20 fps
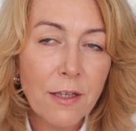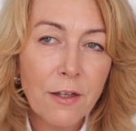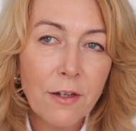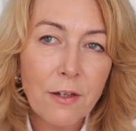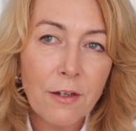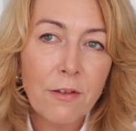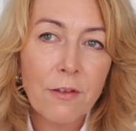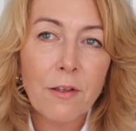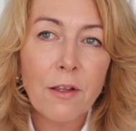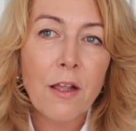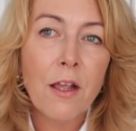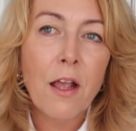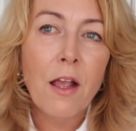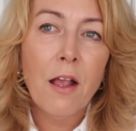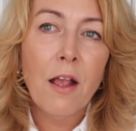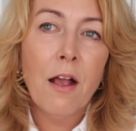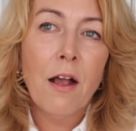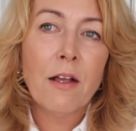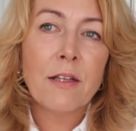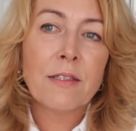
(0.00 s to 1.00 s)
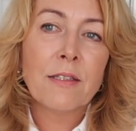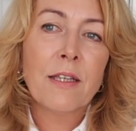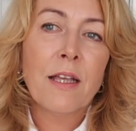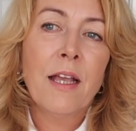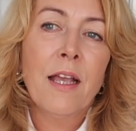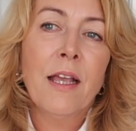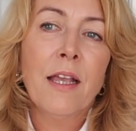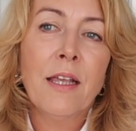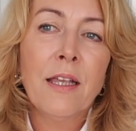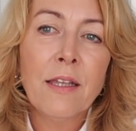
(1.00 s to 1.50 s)
And I
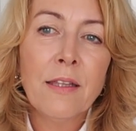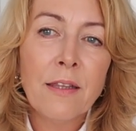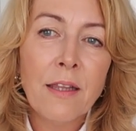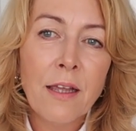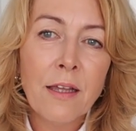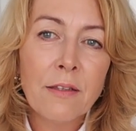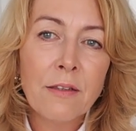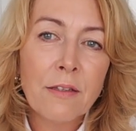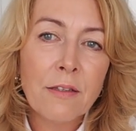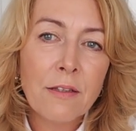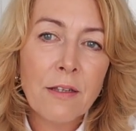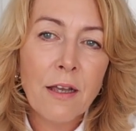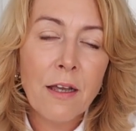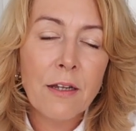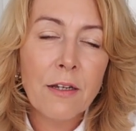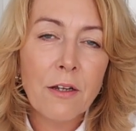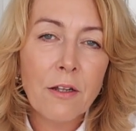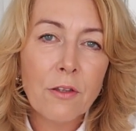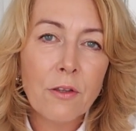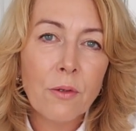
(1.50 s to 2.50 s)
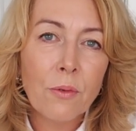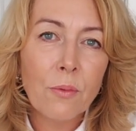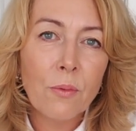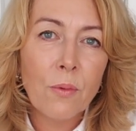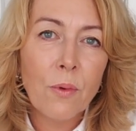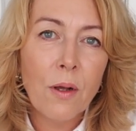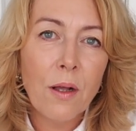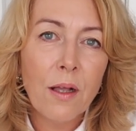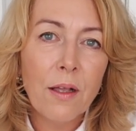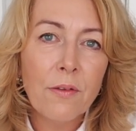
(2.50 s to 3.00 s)
sat here the other day and I thought,
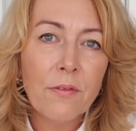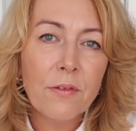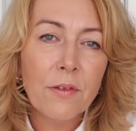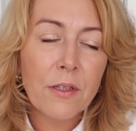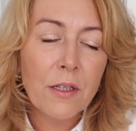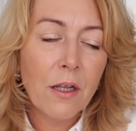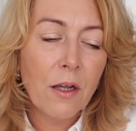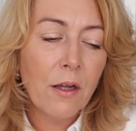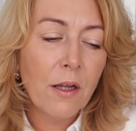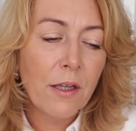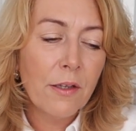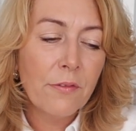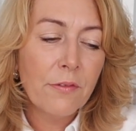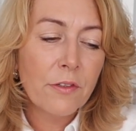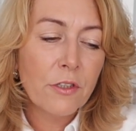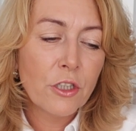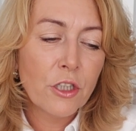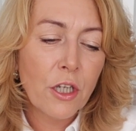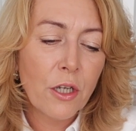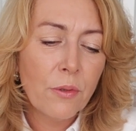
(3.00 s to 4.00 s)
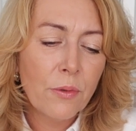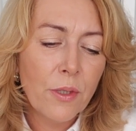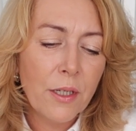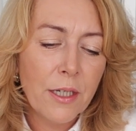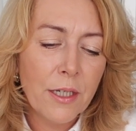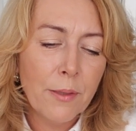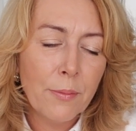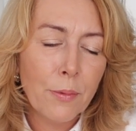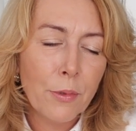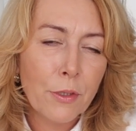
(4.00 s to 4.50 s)
why haven't I ever shown
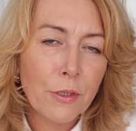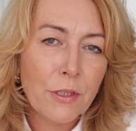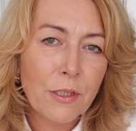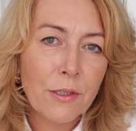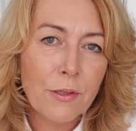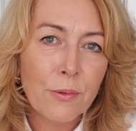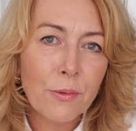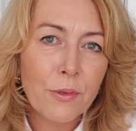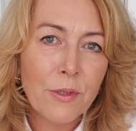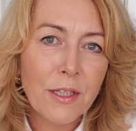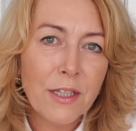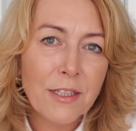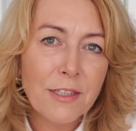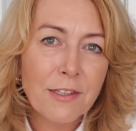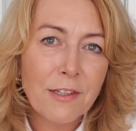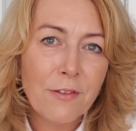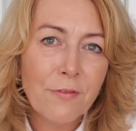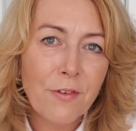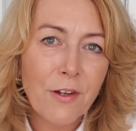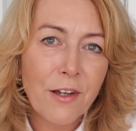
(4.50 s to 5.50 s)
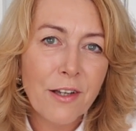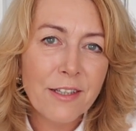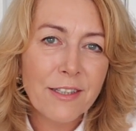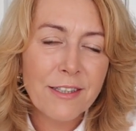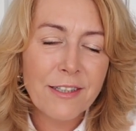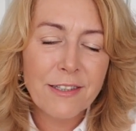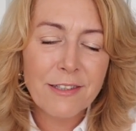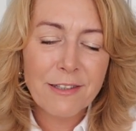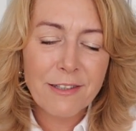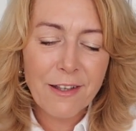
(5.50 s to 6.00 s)
anybody all these
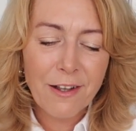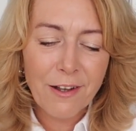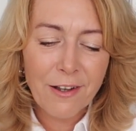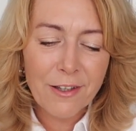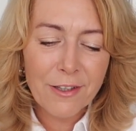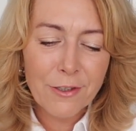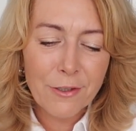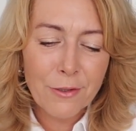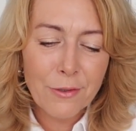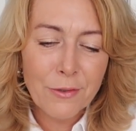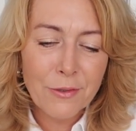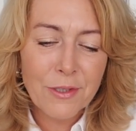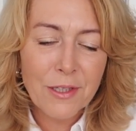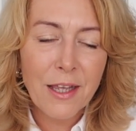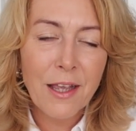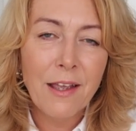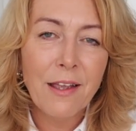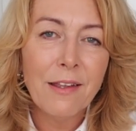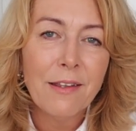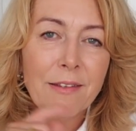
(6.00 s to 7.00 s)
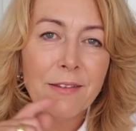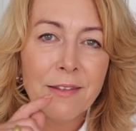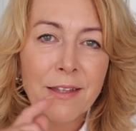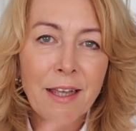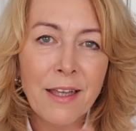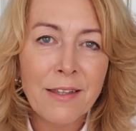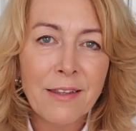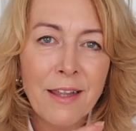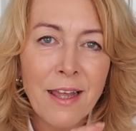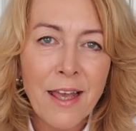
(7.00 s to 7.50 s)
devices that I use?
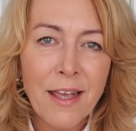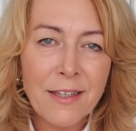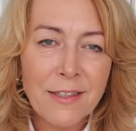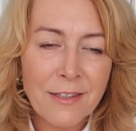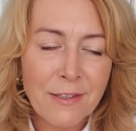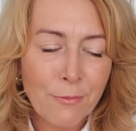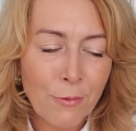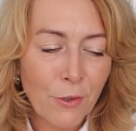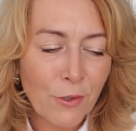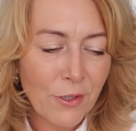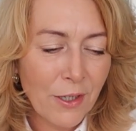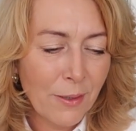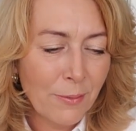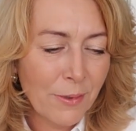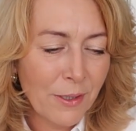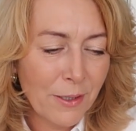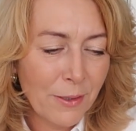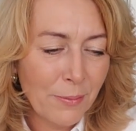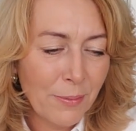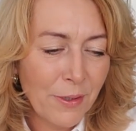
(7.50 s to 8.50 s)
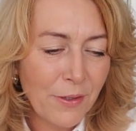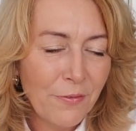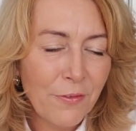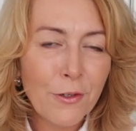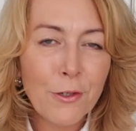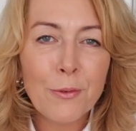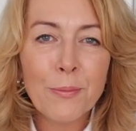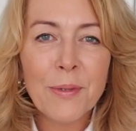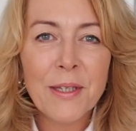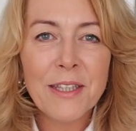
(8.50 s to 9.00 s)
Now that's what I'm going to be
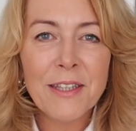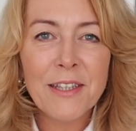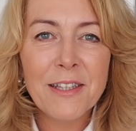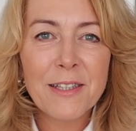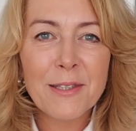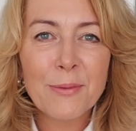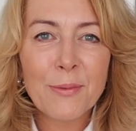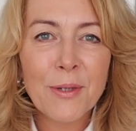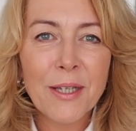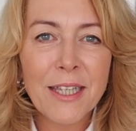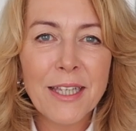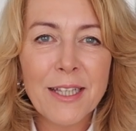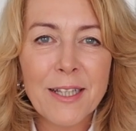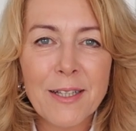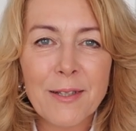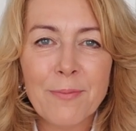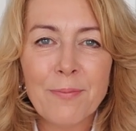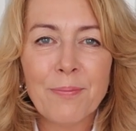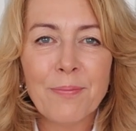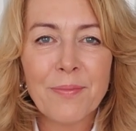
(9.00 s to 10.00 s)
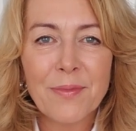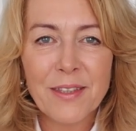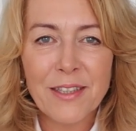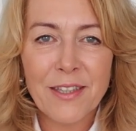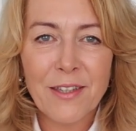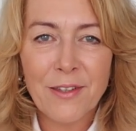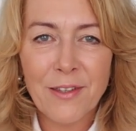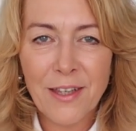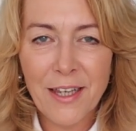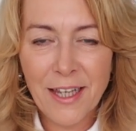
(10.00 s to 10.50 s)
filming this week.
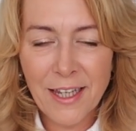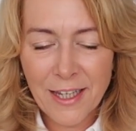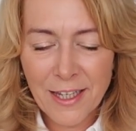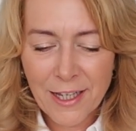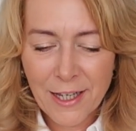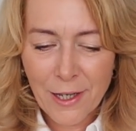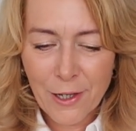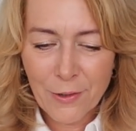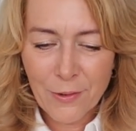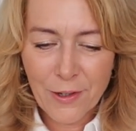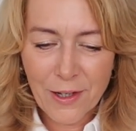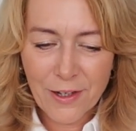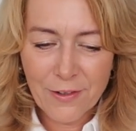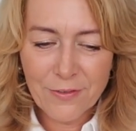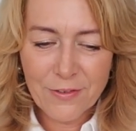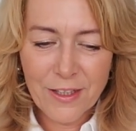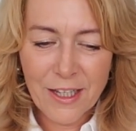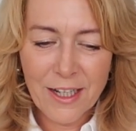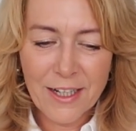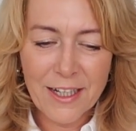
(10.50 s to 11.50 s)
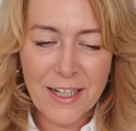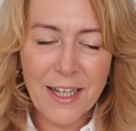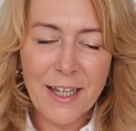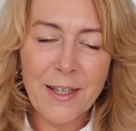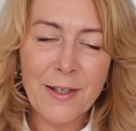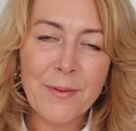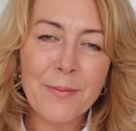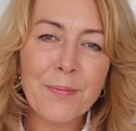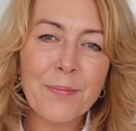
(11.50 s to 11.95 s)
So there you go, I've done it.